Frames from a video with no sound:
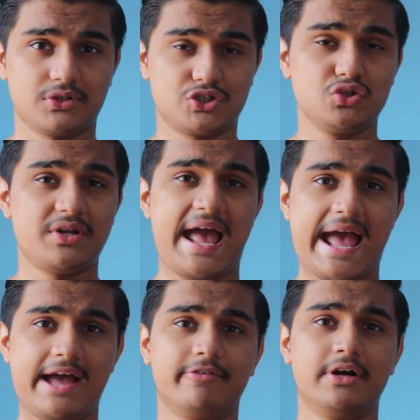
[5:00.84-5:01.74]
should
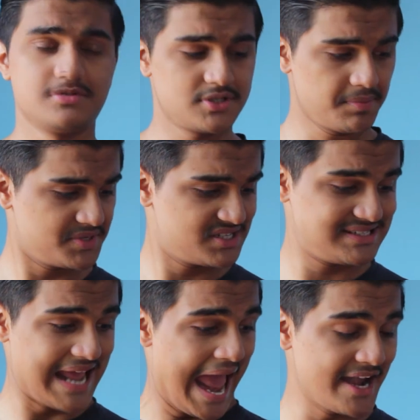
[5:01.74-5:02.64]
have some
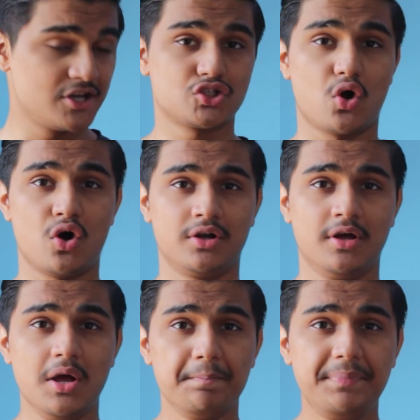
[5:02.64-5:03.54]
stands on.
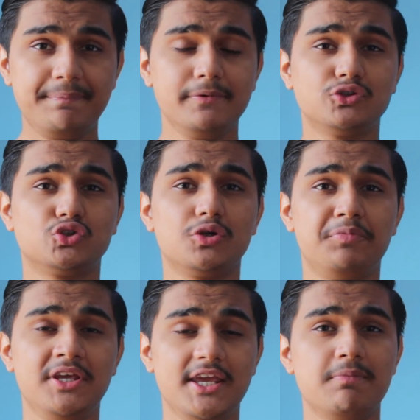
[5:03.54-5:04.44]
People should
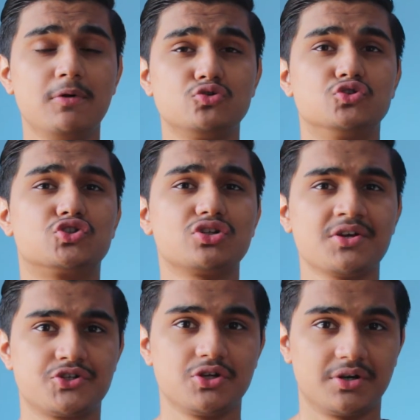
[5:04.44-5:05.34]
be able to
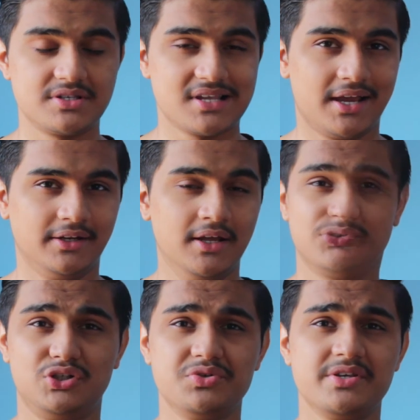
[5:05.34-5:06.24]
trust your design.
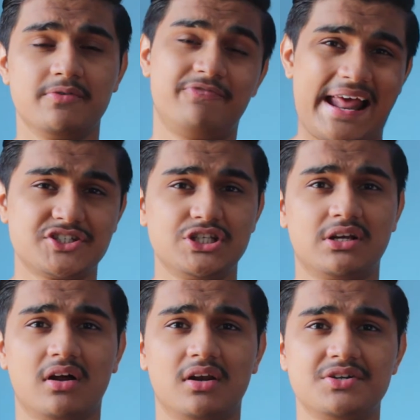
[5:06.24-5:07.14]
Using flashy
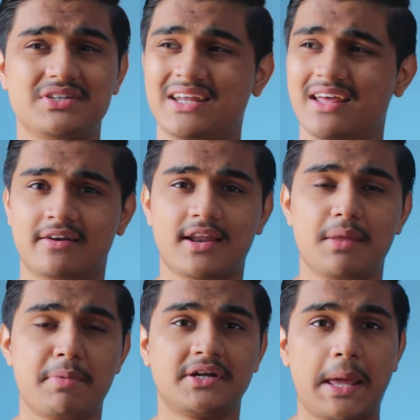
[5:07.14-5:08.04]
colors and
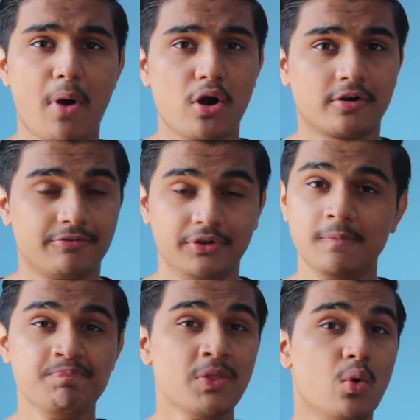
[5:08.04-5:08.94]
irrelevant typography
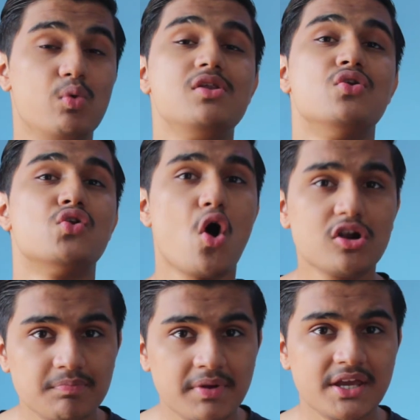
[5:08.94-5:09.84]
will
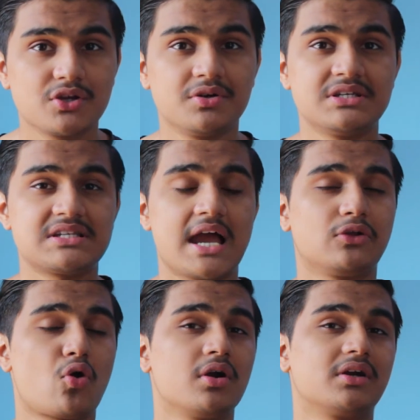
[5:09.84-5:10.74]
not make your
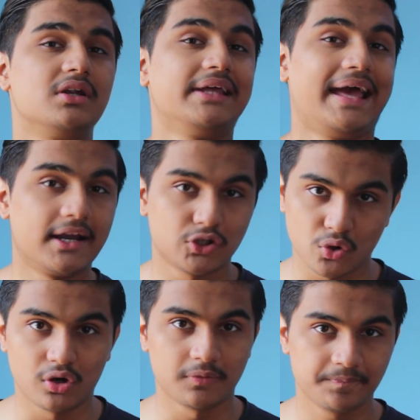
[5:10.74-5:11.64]
design concrete at
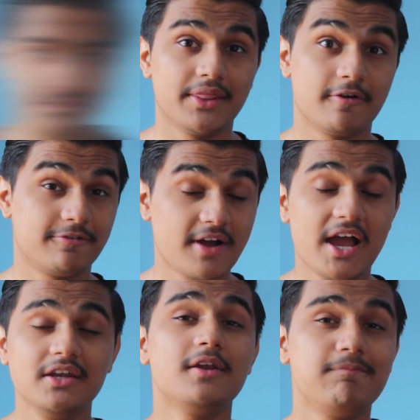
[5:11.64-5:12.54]
all. And the
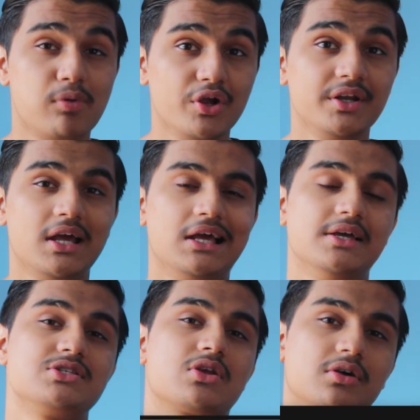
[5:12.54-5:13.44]
final point
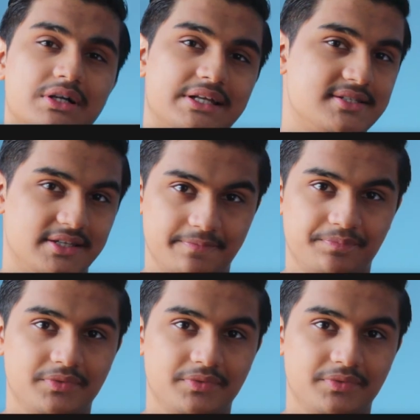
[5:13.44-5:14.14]
is courtesy.